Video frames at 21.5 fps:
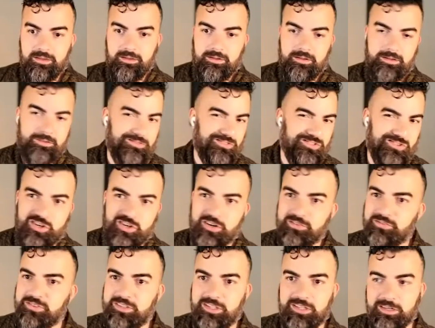
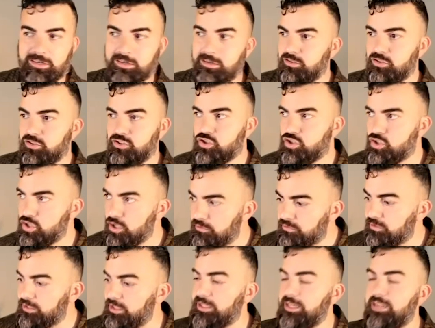shifted
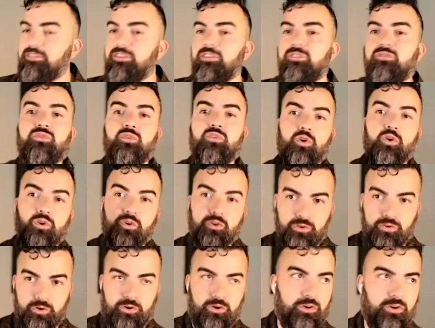shifted even
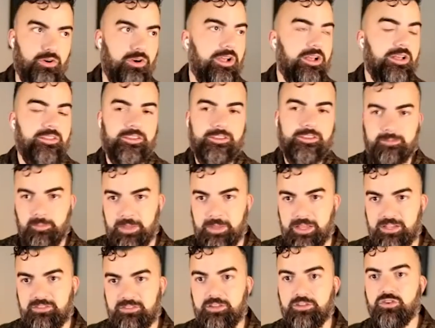further this
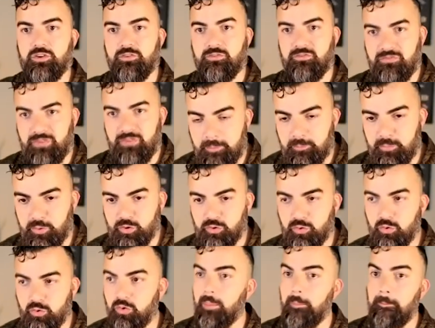message of
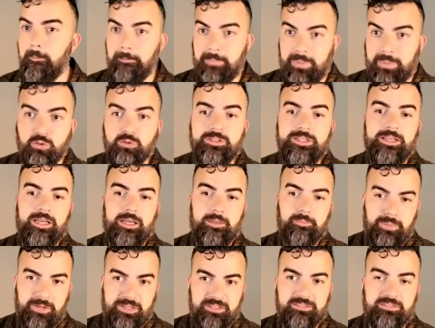Fampreneur and building a
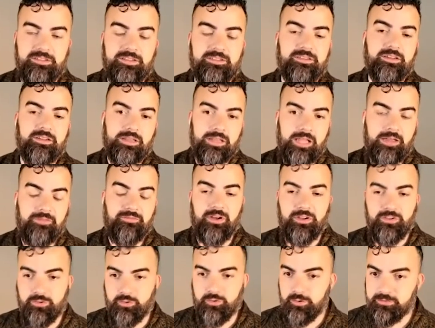business and a life
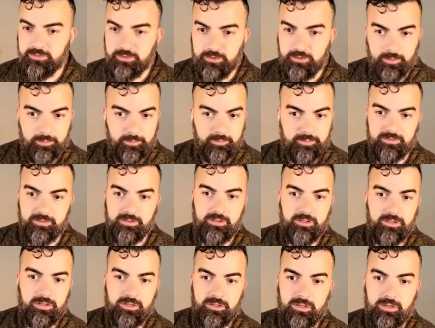on your terms
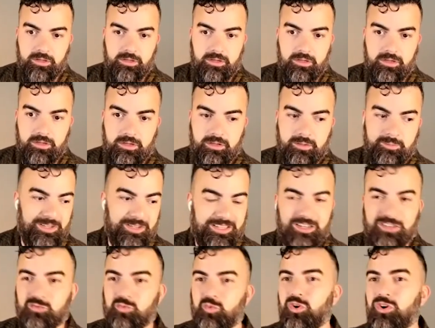right
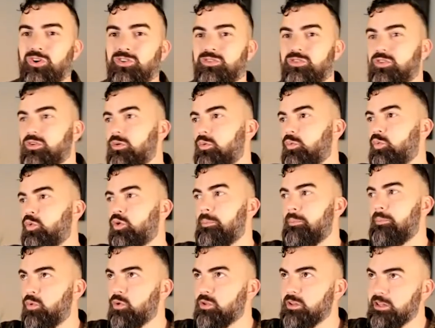because we're
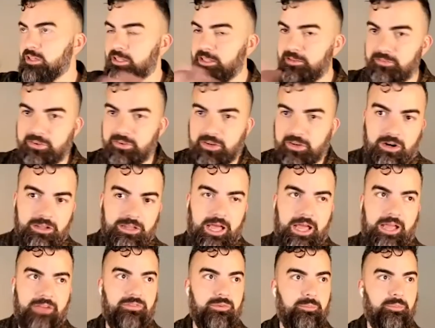we're living our
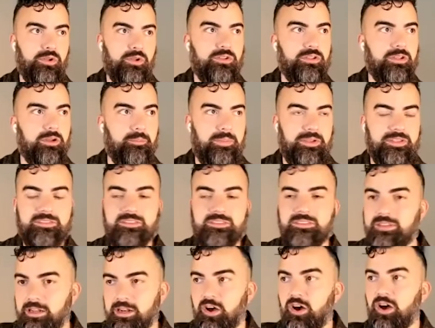life and building a business
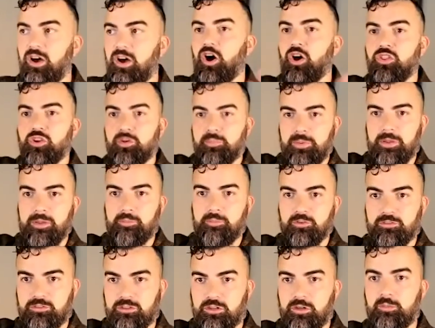on other
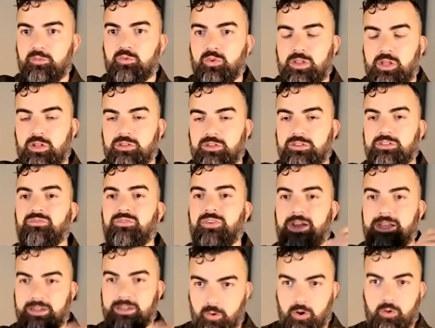people's terms without
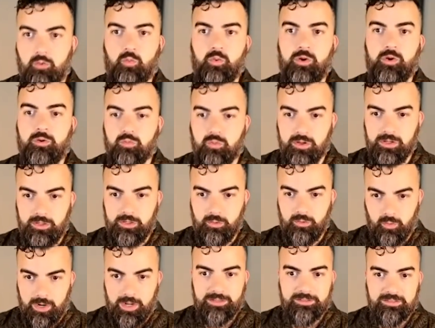defining what we really
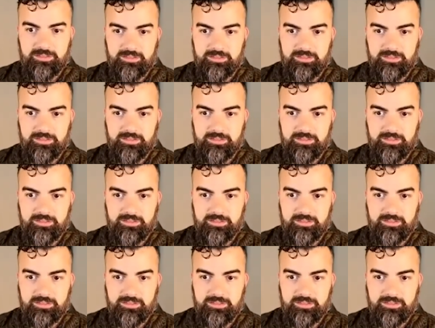want